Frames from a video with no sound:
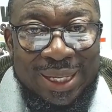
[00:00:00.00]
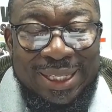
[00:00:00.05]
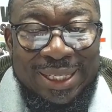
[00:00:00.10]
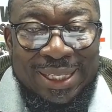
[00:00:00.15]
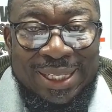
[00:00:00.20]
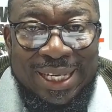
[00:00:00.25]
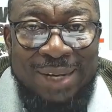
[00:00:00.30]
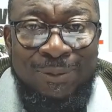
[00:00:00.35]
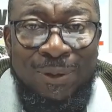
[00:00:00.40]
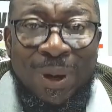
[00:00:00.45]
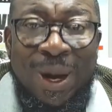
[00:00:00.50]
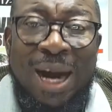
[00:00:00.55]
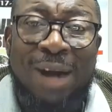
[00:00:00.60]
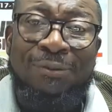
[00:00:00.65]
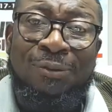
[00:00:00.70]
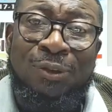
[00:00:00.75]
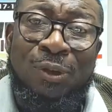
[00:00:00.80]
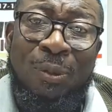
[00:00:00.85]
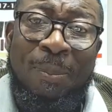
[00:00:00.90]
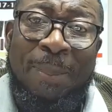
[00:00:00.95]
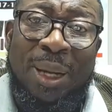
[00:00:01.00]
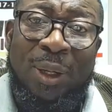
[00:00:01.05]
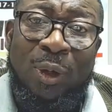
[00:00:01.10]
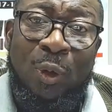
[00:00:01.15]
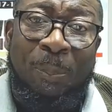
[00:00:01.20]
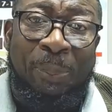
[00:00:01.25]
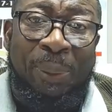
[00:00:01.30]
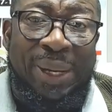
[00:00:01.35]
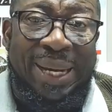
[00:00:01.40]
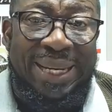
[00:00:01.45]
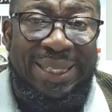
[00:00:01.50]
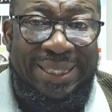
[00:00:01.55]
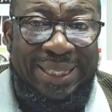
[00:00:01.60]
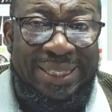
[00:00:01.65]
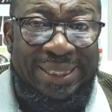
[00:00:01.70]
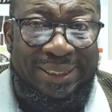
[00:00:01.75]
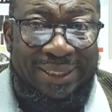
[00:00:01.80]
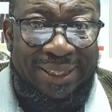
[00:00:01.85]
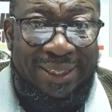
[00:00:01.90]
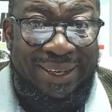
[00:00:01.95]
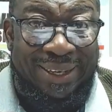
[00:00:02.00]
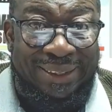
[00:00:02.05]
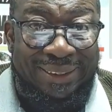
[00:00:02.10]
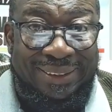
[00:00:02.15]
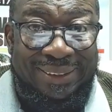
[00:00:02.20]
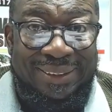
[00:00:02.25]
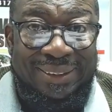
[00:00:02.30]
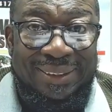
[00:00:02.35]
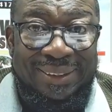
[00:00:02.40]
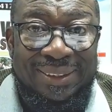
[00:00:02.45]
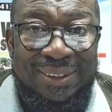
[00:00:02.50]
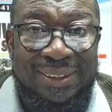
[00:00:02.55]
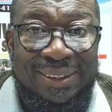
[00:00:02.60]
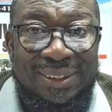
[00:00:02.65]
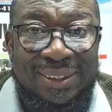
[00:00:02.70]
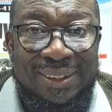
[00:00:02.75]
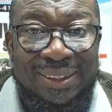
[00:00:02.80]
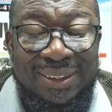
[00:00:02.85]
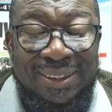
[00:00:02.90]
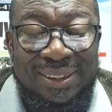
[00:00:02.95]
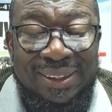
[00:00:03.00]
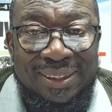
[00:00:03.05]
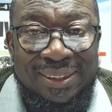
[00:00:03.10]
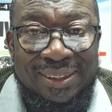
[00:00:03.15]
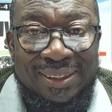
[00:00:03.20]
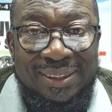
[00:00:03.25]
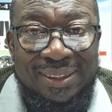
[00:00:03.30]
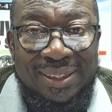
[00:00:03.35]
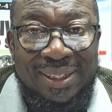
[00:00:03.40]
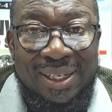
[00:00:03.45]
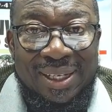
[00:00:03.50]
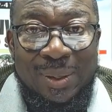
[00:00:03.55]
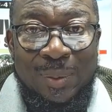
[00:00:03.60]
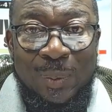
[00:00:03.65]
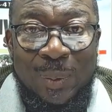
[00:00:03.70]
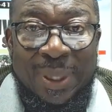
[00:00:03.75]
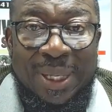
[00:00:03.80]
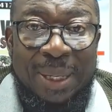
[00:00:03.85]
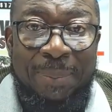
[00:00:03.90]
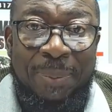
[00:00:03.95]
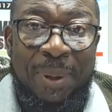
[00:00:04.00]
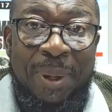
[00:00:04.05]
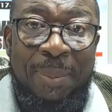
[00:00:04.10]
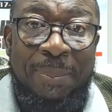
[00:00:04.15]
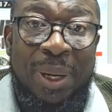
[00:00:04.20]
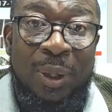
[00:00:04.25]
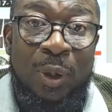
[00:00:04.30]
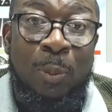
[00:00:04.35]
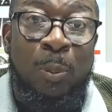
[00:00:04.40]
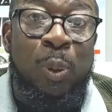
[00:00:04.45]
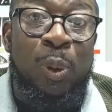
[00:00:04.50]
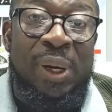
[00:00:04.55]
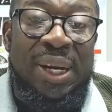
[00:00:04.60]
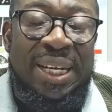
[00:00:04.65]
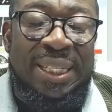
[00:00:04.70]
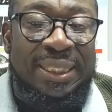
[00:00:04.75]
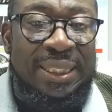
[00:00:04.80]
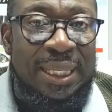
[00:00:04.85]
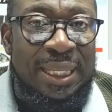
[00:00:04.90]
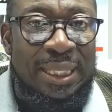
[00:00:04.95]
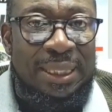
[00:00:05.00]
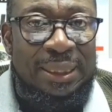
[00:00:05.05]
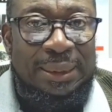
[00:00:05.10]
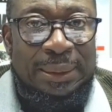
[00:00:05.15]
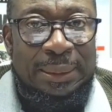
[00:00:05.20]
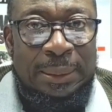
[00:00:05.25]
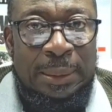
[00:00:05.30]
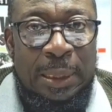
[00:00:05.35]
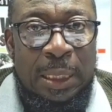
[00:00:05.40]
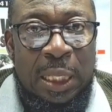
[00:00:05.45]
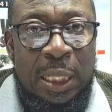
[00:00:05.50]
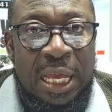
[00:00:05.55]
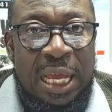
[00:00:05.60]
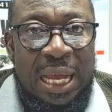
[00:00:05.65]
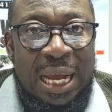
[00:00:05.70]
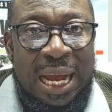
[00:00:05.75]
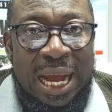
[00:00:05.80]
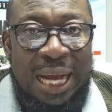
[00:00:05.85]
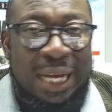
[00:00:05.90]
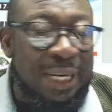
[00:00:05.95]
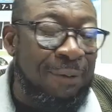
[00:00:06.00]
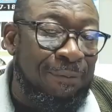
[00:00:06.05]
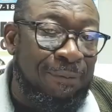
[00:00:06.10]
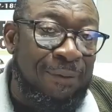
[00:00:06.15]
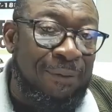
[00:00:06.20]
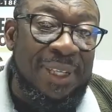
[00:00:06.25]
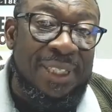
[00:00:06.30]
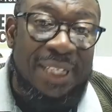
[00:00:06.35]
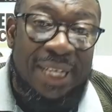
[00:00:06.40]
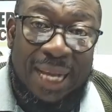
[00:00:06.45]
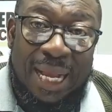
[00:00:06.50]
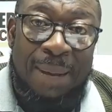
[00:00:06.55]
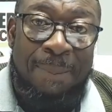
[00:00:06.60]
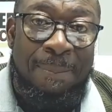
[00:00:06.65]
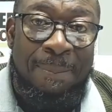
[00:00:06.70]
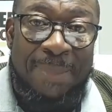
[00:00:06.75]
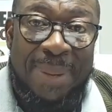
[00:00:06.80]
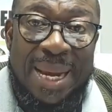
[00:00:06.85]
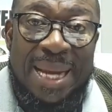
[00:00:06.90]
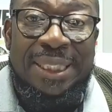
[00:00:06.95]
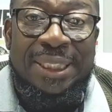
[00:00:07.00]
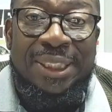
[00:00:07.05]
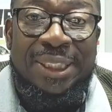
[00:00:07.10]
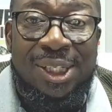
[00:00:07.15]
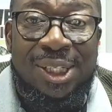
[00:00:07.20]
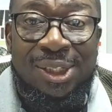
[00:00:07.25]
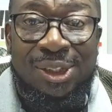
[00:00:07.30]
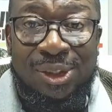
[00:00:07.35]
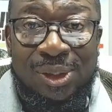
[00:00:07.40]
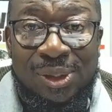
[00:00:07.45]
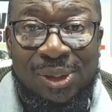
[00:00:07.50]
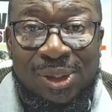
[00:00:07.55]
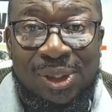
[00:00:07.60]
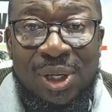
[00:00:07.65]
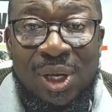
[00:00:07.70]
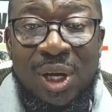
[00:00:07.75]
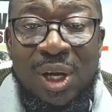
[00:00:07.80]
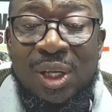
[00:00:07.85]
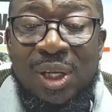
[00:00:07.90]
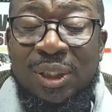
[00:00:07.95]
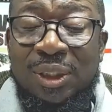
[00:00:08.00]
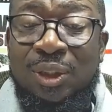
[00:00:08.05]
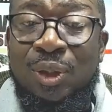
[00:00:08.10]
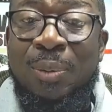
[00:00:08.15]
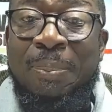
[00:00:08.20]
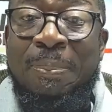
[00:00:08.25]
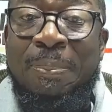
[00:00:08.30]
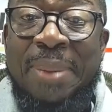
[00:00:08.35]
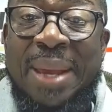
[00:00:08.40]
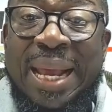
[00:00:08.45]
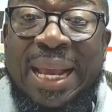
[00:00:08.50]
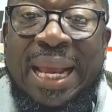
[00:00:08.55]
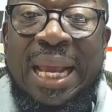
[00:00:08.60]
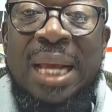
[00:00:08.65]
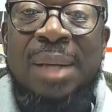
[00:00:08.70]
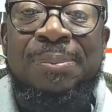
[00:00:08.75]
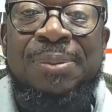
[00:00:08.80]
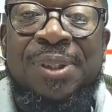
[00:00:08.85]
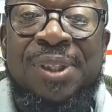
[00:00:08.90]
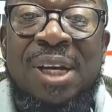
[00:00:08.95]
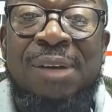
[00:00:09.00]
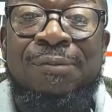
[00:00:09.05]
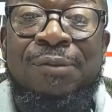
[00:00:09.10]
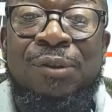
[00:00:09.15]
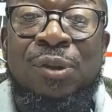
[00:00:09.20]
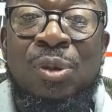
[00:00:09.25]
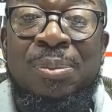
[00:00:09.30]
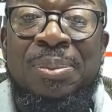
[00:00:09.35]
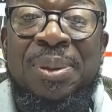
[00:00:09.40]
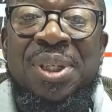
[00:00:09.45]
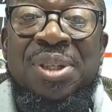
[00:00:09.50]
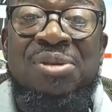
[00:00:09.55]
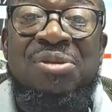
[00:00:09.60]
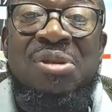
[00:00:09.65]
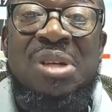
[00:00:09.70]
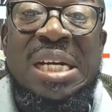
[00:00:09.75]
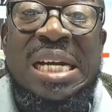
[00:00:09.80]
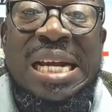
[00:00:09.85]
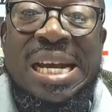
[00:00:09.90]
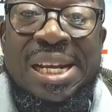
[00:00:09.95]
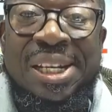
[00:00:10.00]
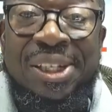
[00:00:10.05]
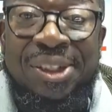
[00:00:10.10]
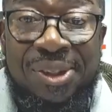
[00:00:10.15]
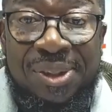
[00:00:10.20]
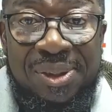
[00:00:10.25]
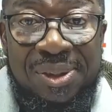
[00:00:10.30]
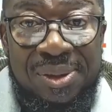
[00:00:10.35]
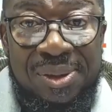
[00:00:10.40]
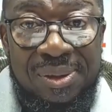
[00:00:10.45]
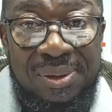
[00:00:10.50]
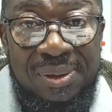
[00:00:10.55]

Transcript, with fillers: They will have to manipulate his heart. When he been manipulated and he felt he can make Jesus to make himself to be rich.